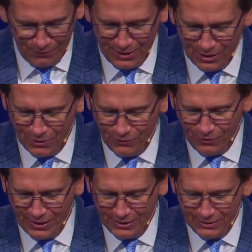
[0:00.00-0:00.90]
we know
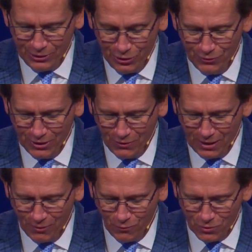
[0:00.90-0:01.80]
that you know
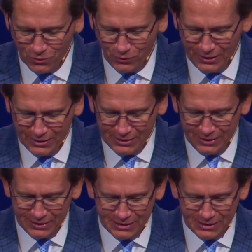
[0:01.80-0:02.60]
our world is in a